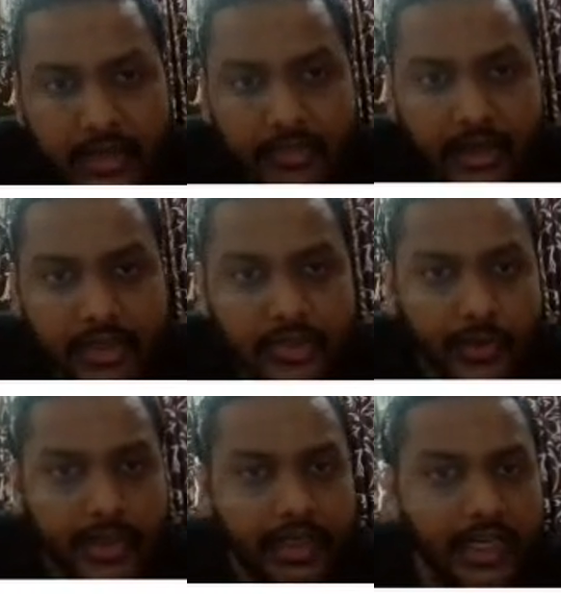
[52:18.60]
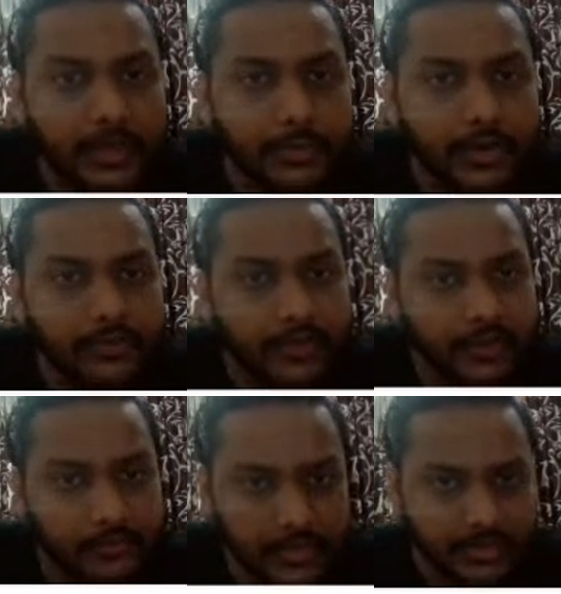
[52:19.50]
given hai, that is
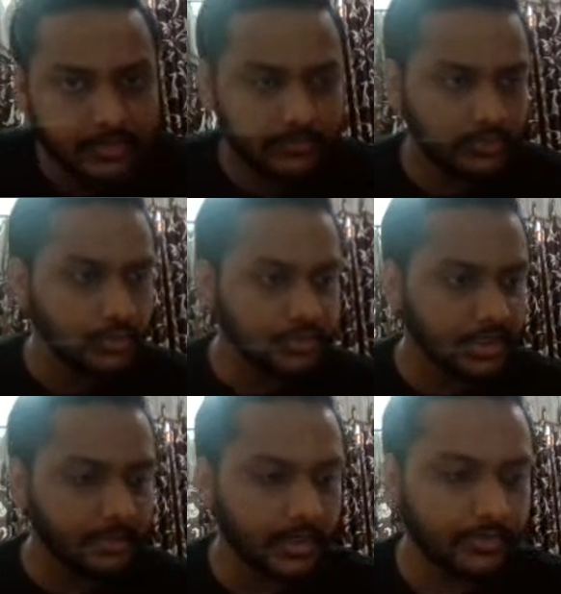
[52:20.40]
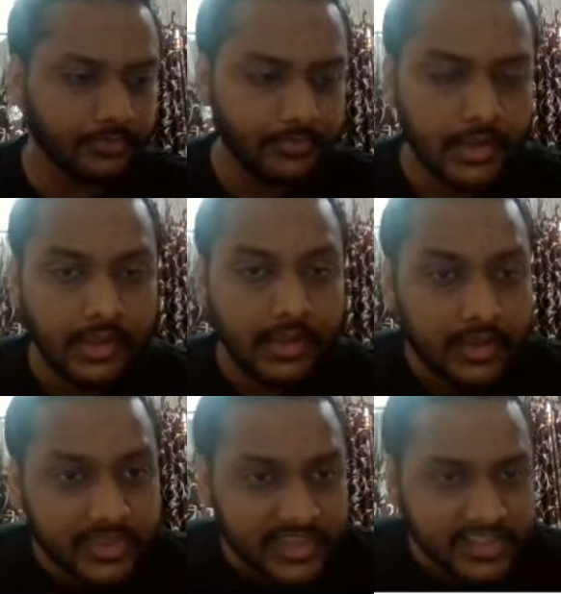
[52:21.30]
28.5 meter. Dusri baat,
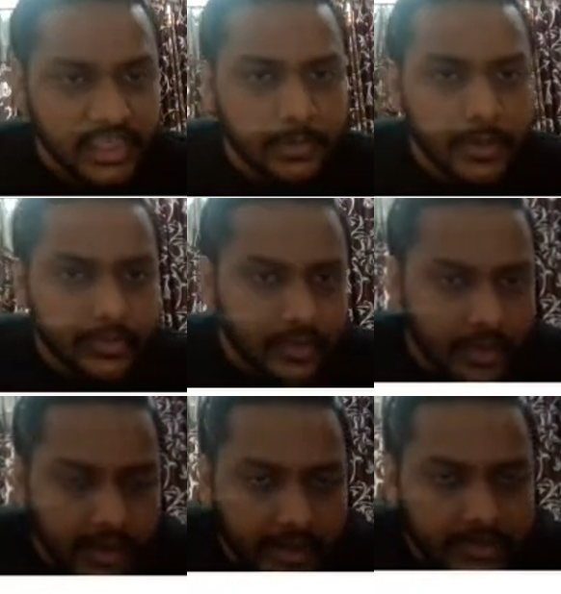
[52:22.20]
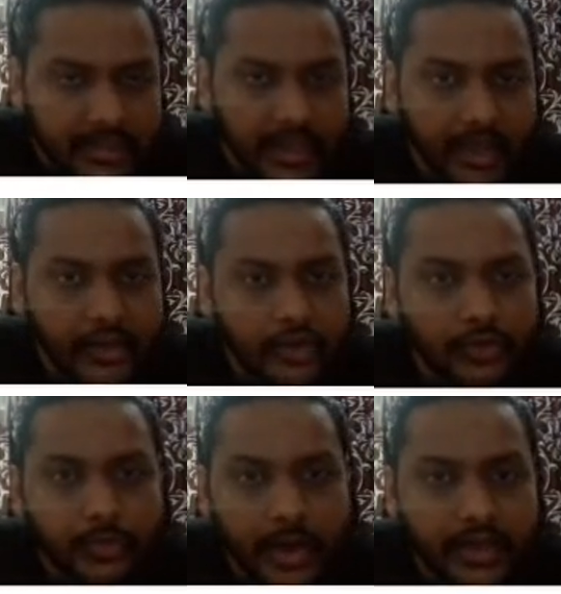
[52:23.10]
teesri baat ye guys ki I need
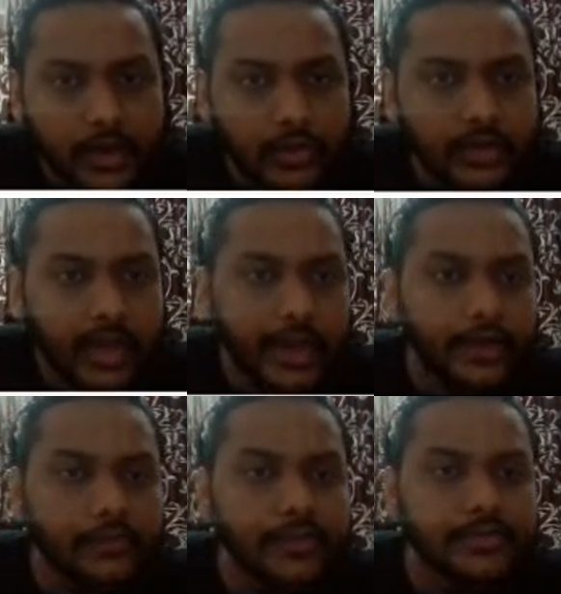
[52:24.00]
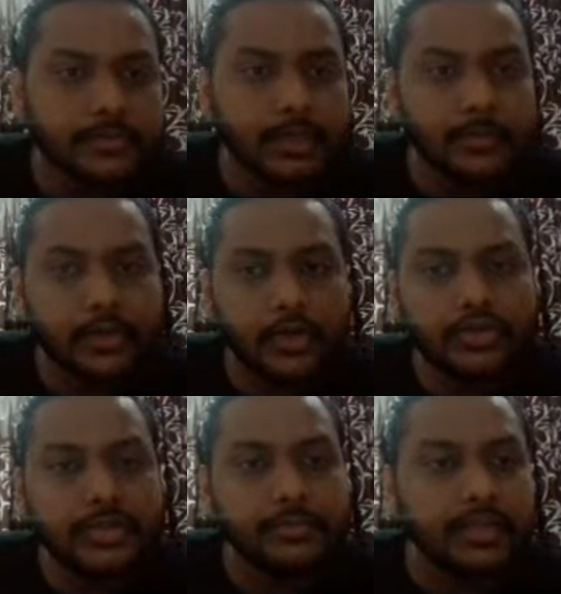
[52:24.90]
to find out the height of the chimney. Mere
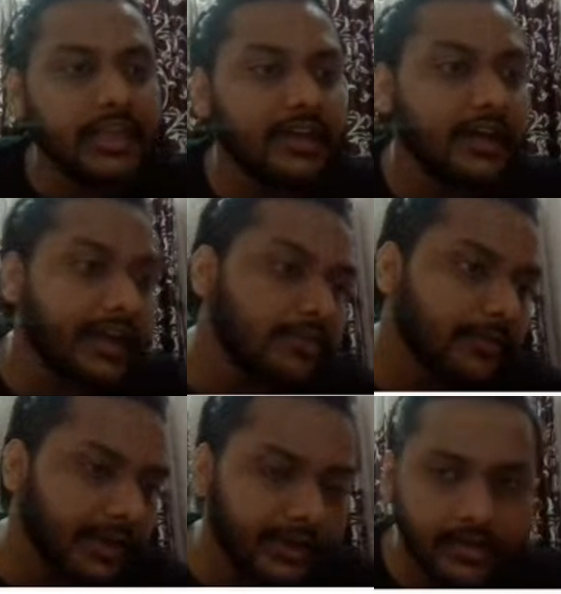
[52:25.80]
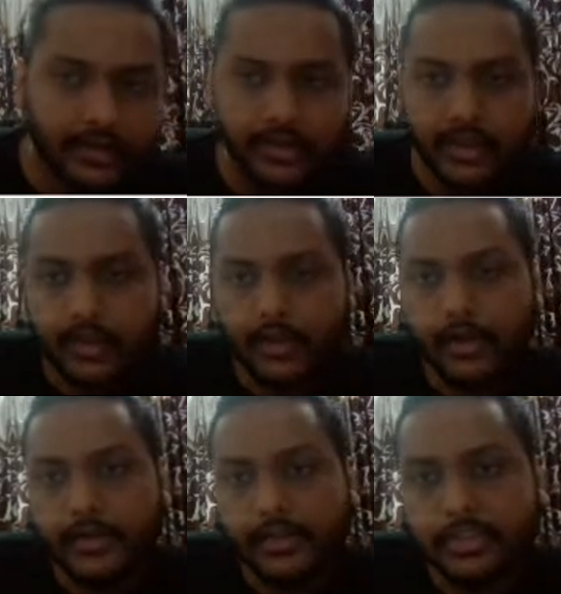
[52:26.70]
ko chimney ki height find karni hai
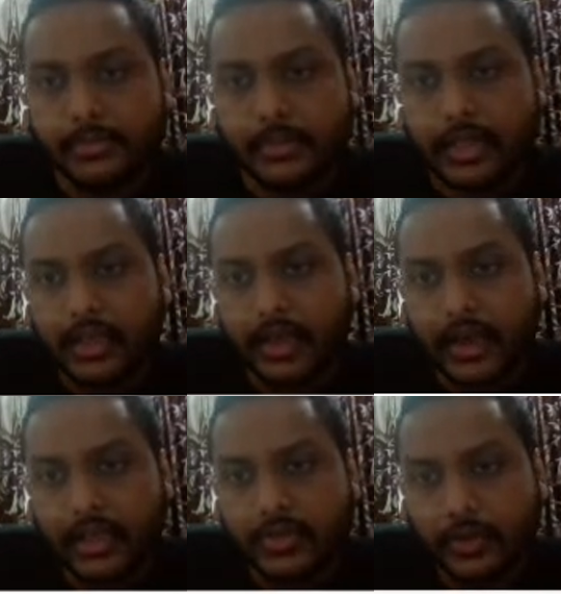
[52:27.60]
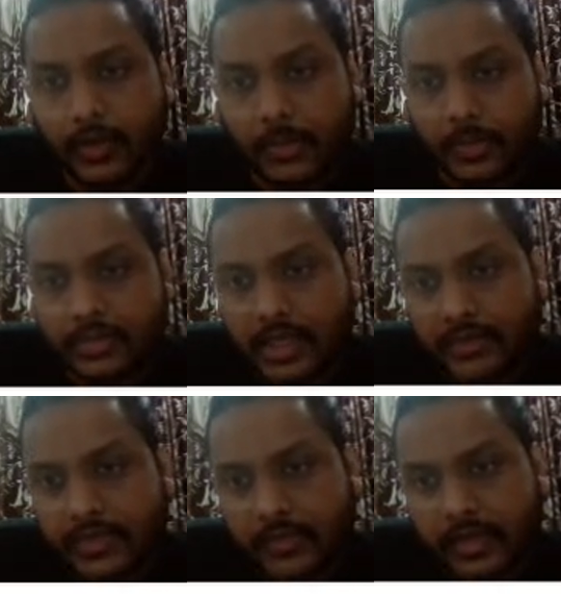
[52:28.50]
and the chimney ki height jo hai wo aapko
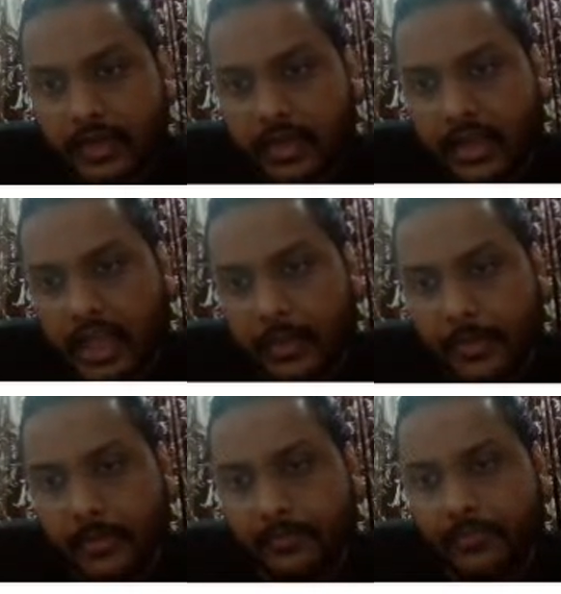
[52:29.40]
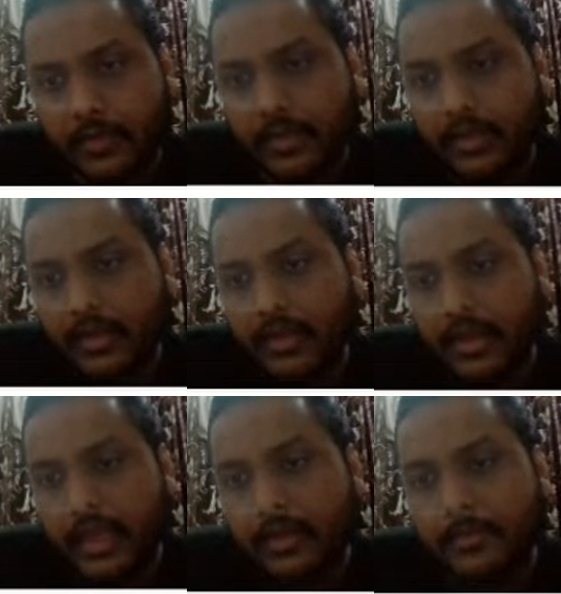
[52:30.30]
saaf saaf dikh rahi hai, AB.
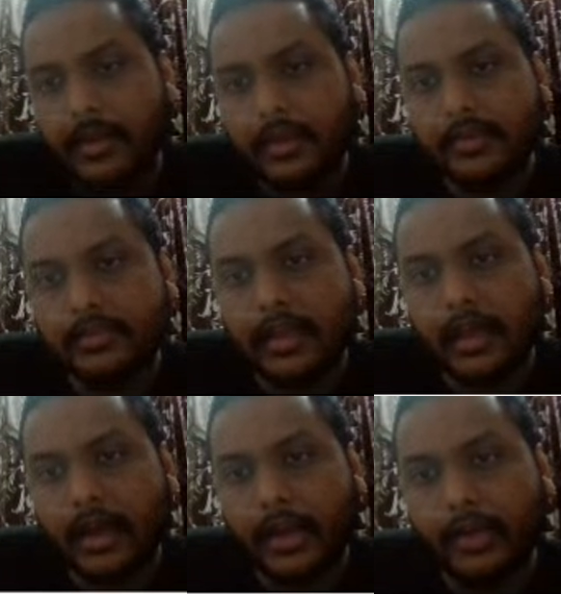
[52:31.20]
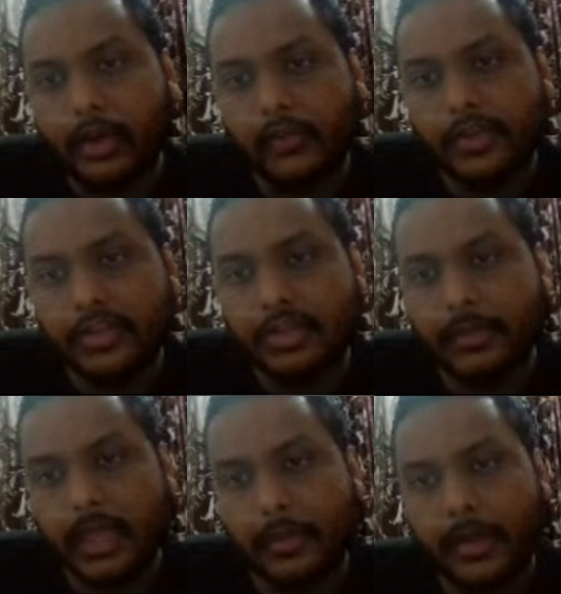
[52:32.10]
AB is the height of the
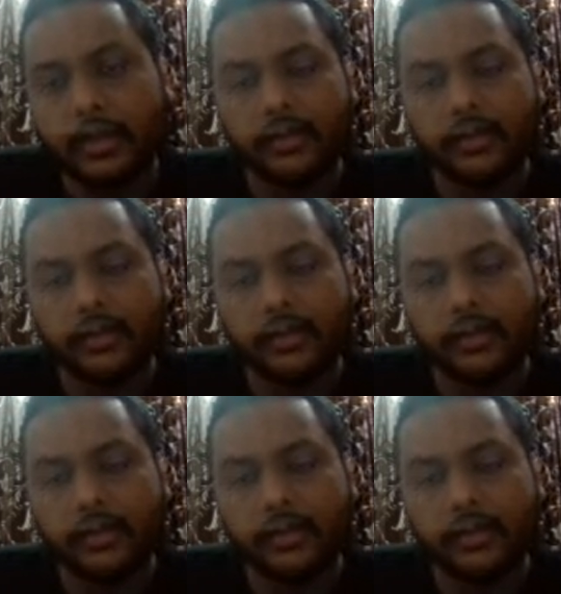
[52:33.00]
chimney. Am I